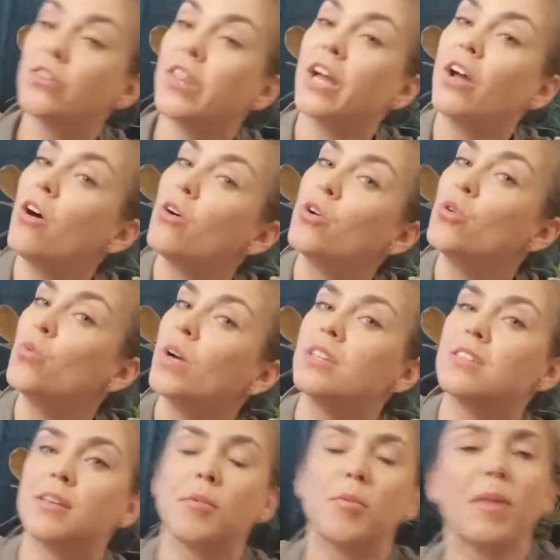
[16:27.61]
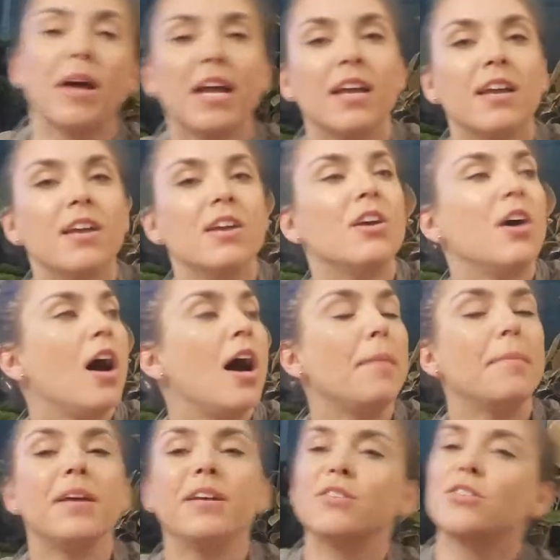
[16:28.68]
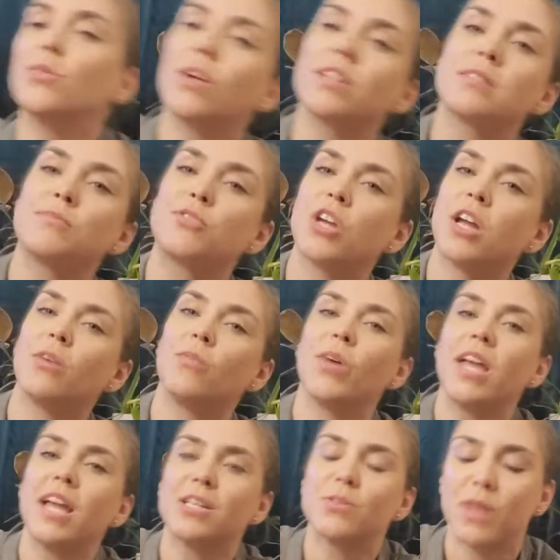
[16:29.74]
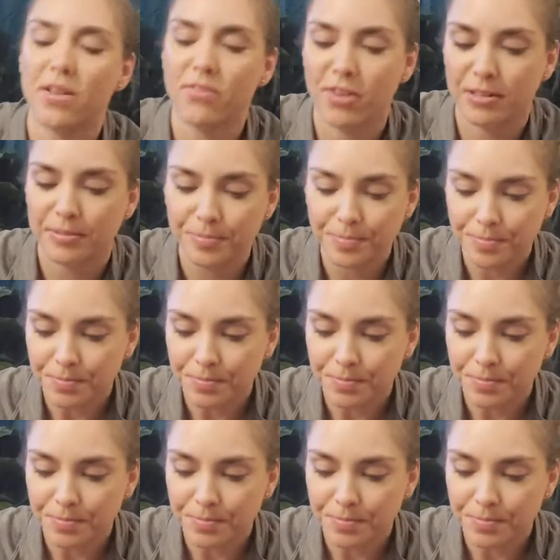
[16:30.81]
Like, oh, who wants some of my hummus? Who wants some chicken wings? Whatever.